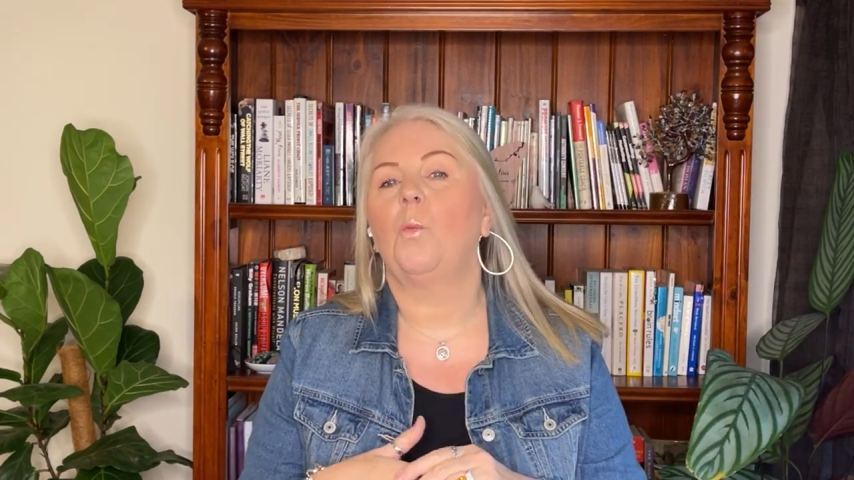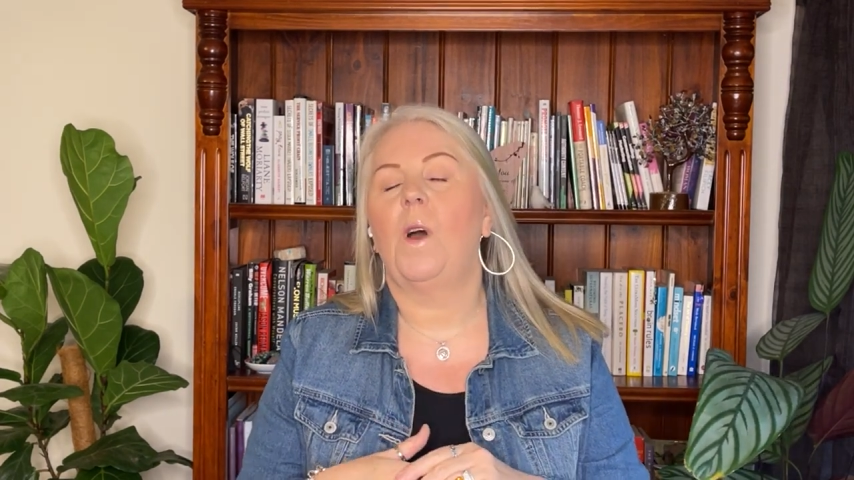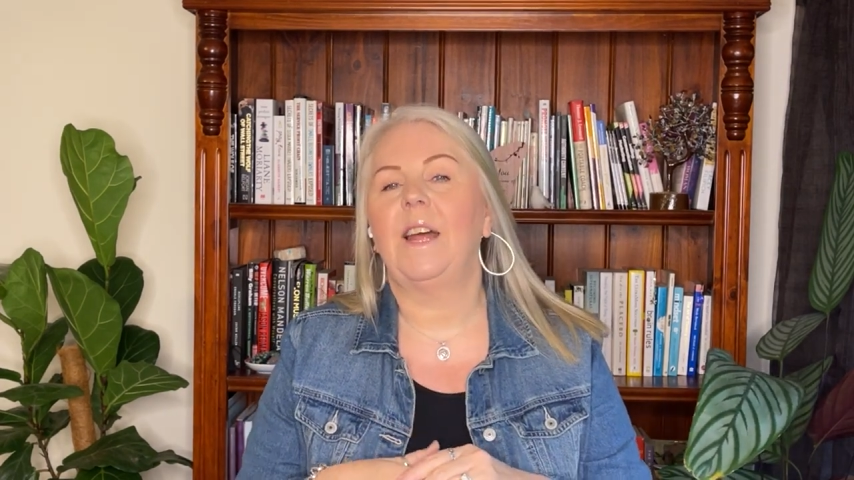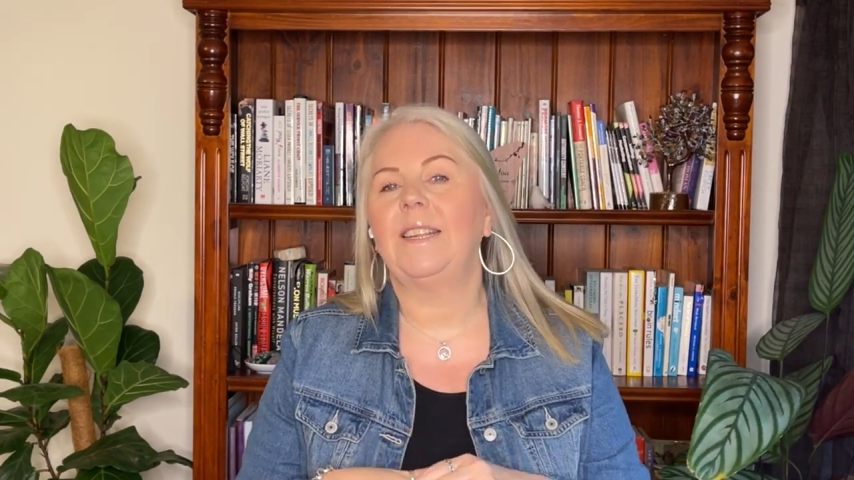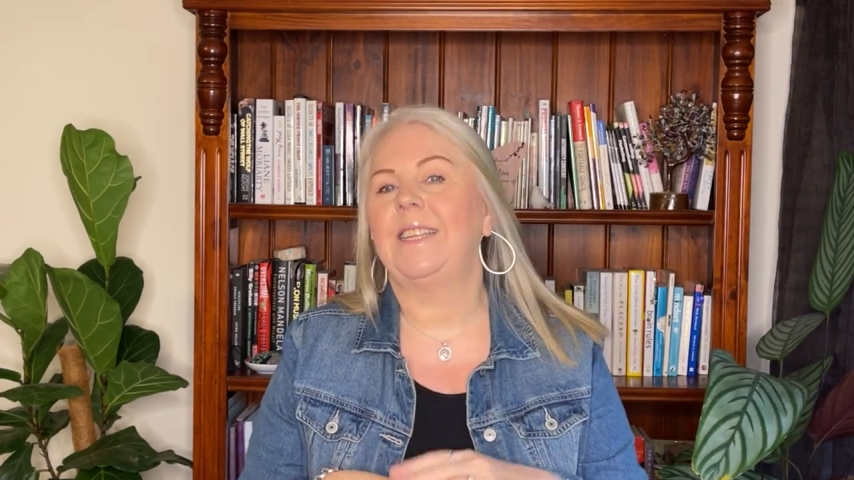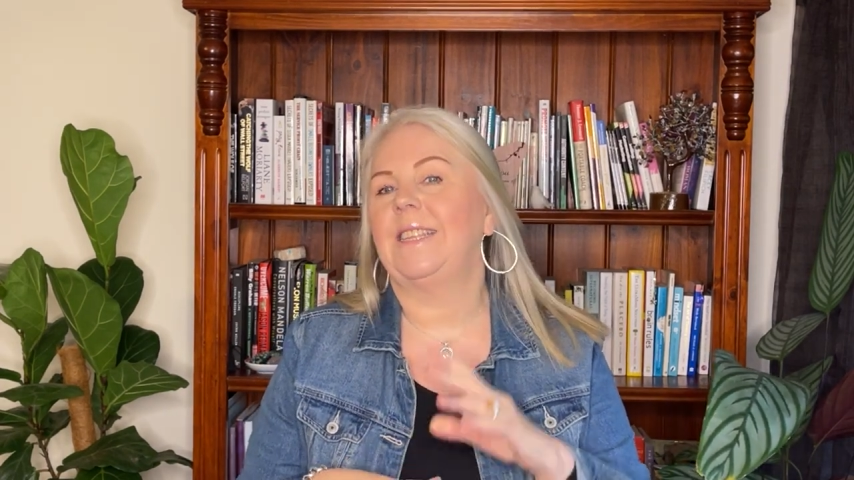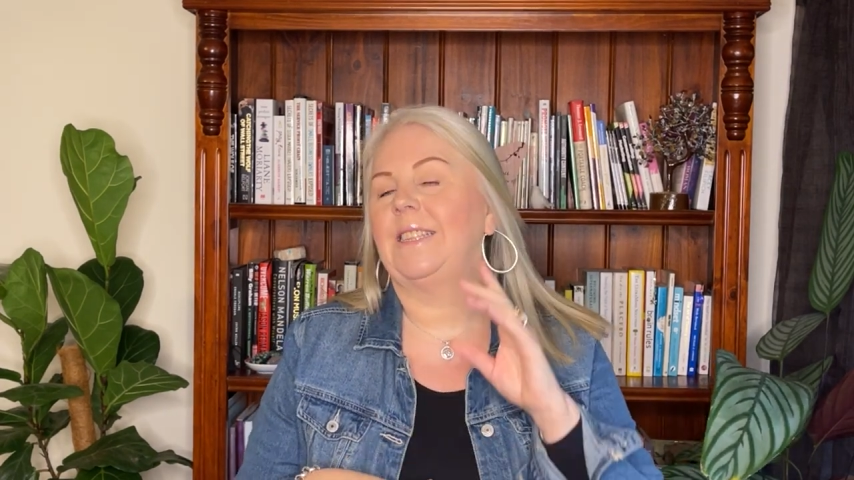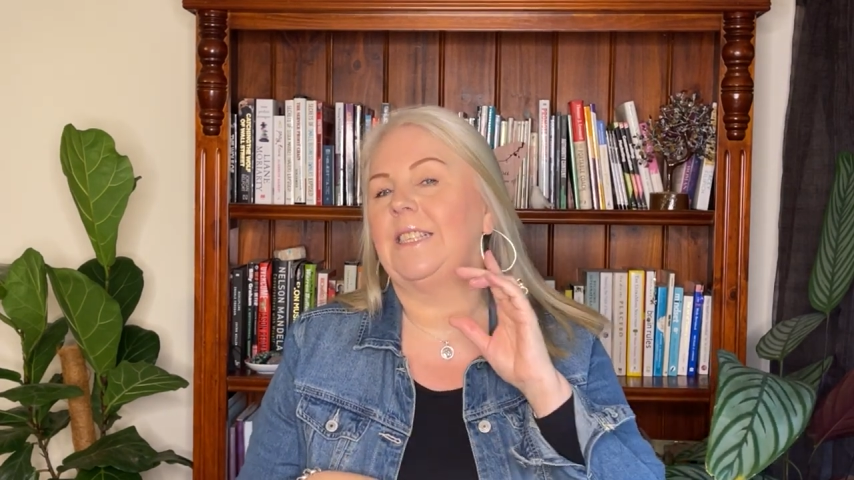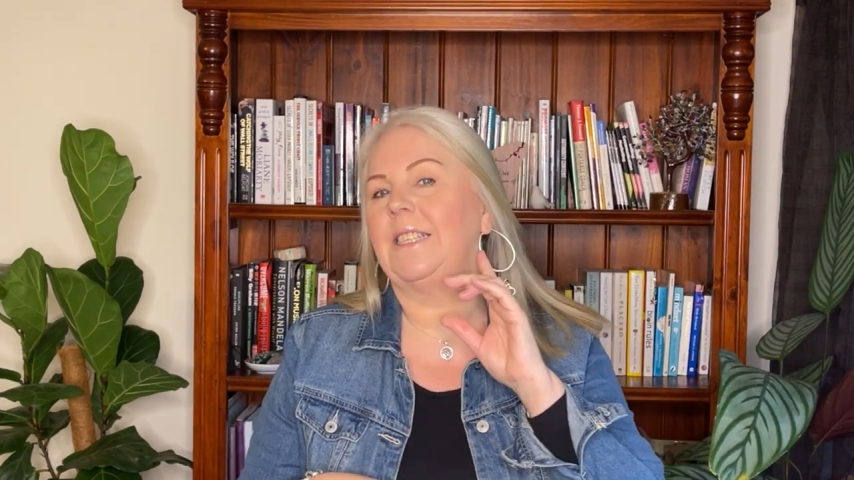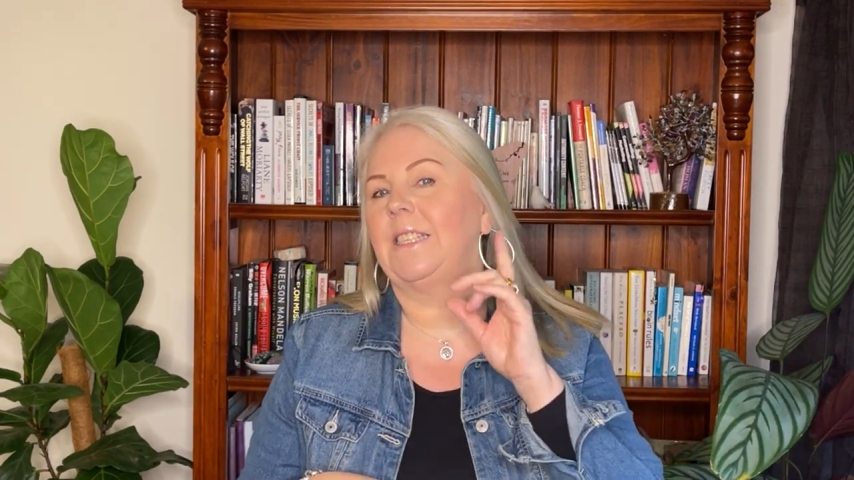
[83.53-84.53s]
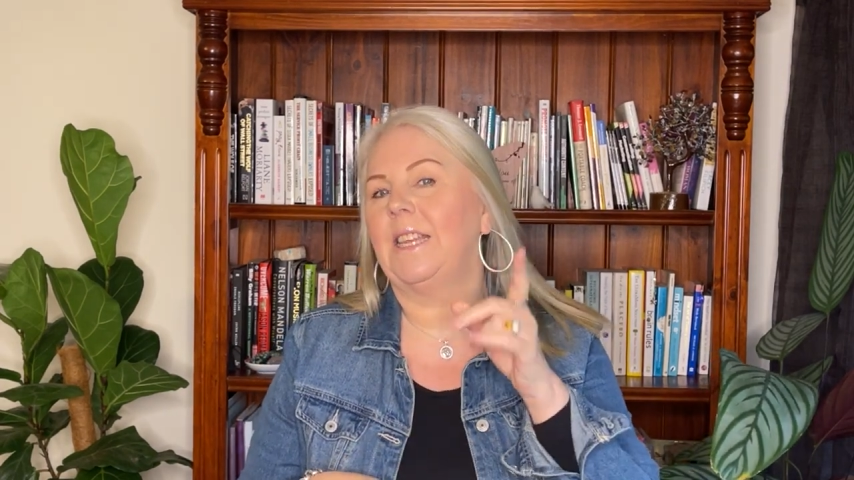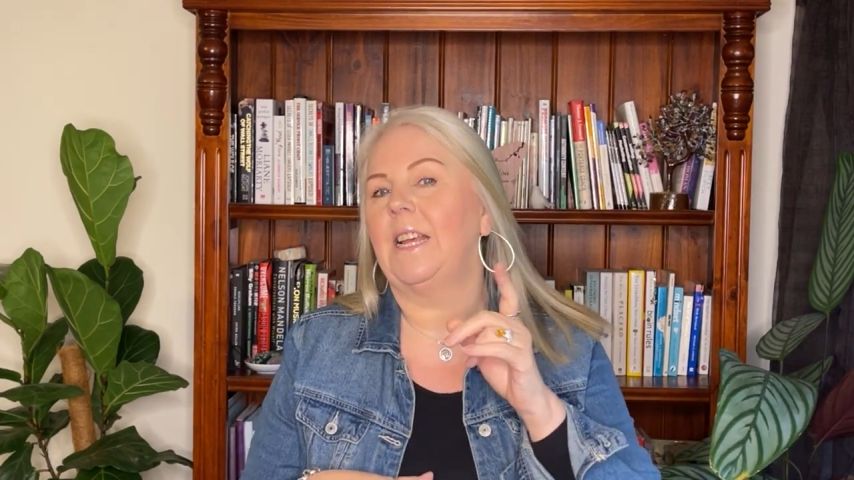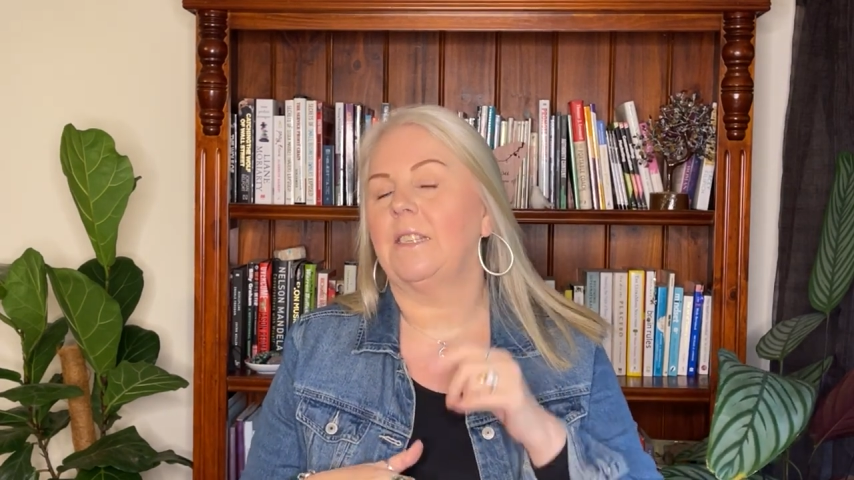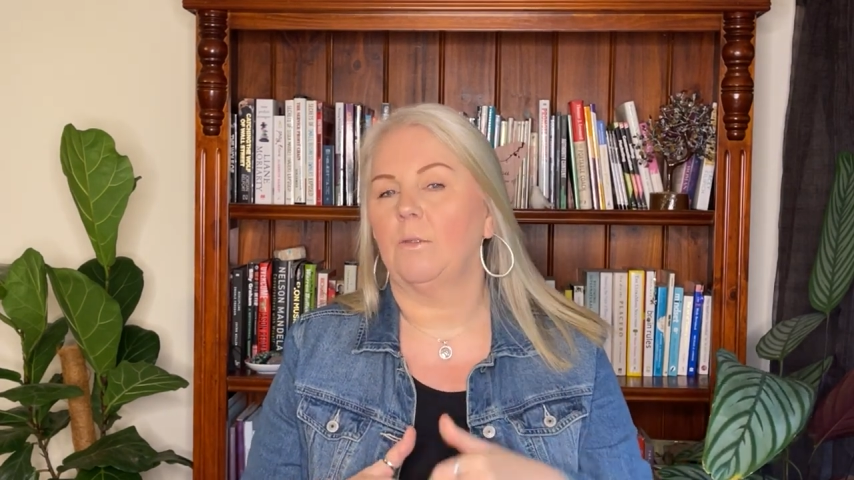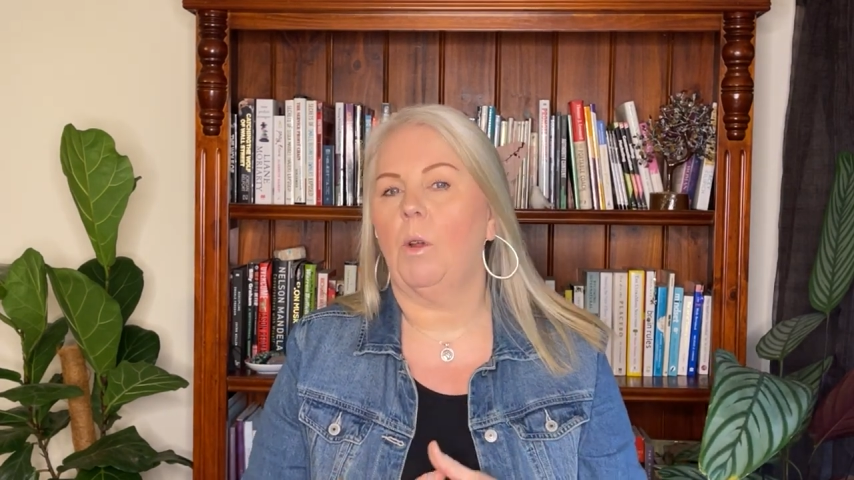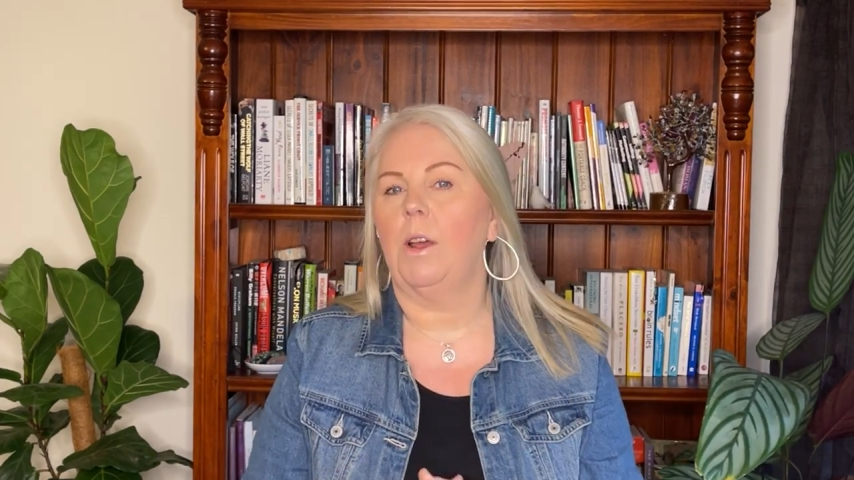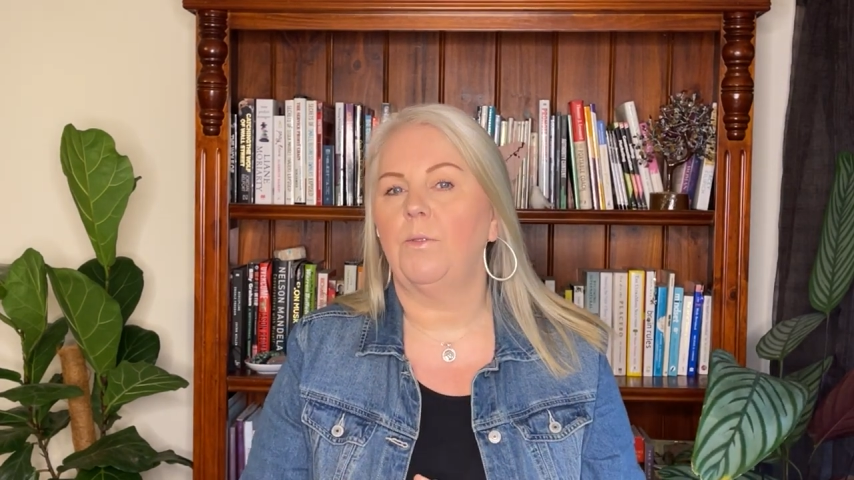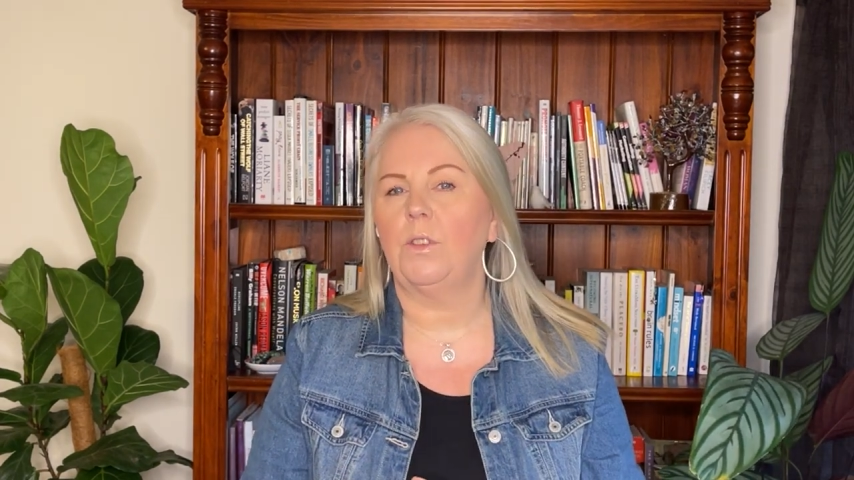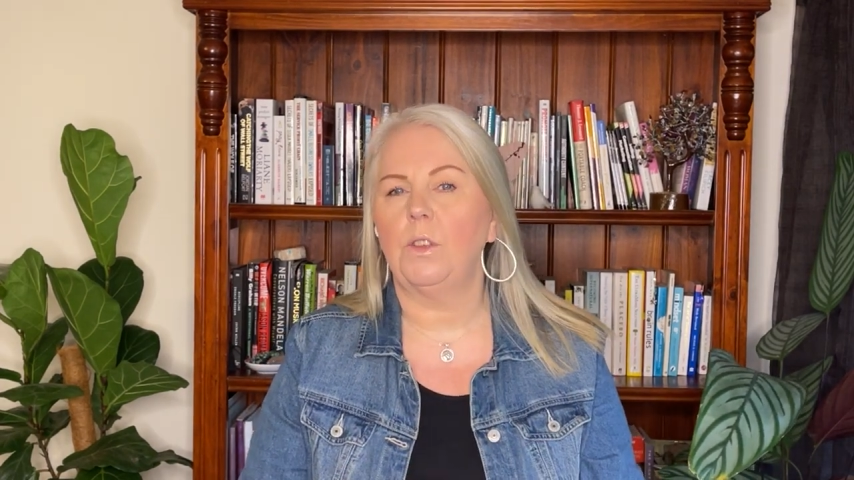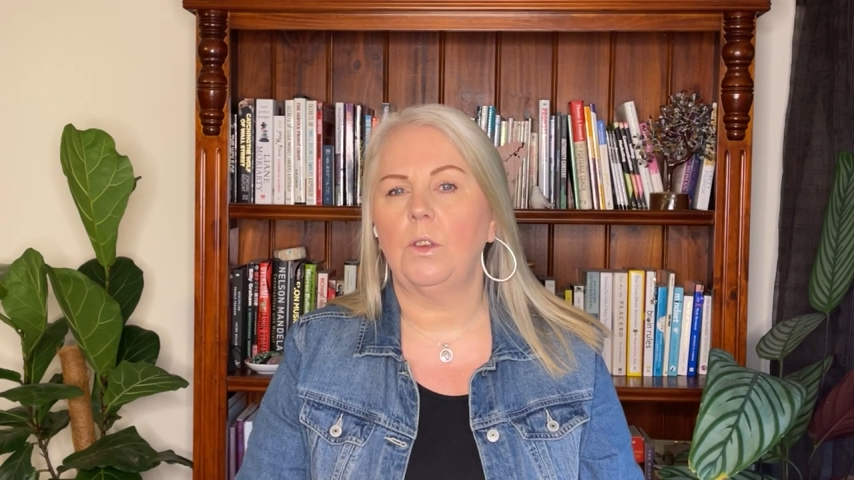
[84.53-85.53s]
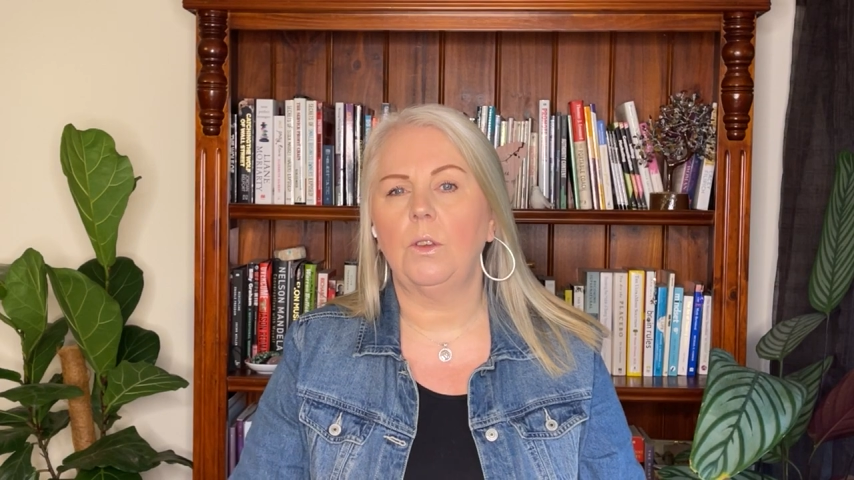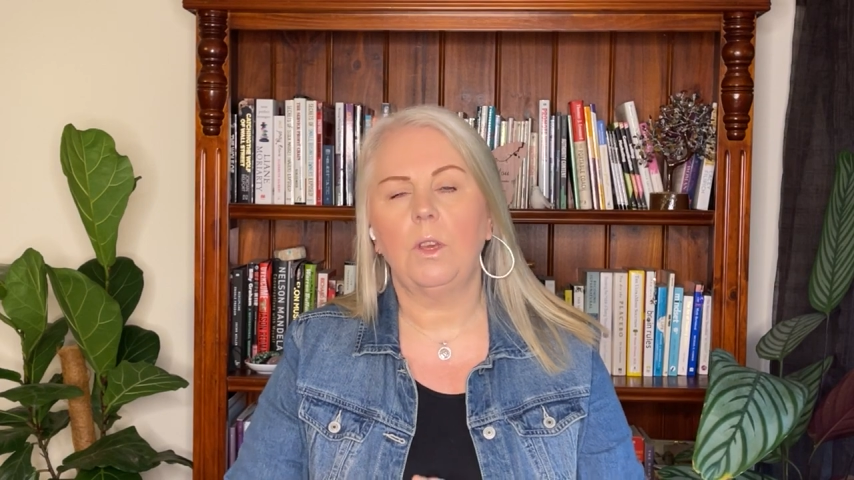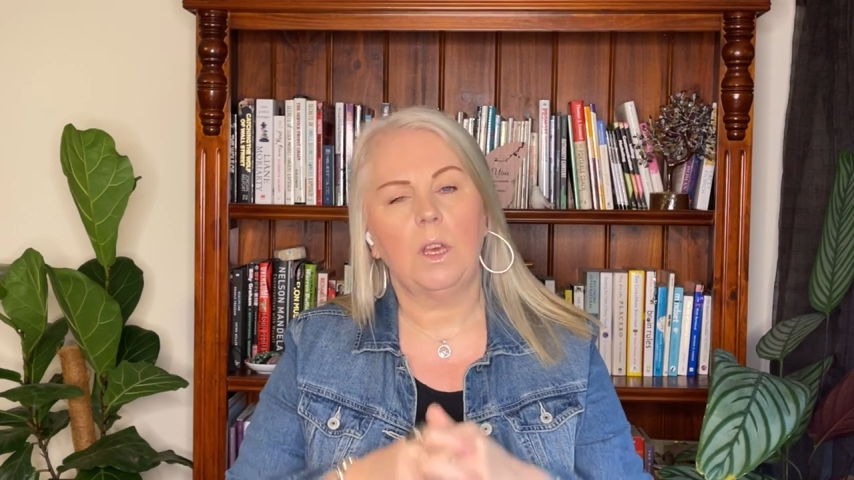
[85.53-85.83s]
one that this sounds right for you,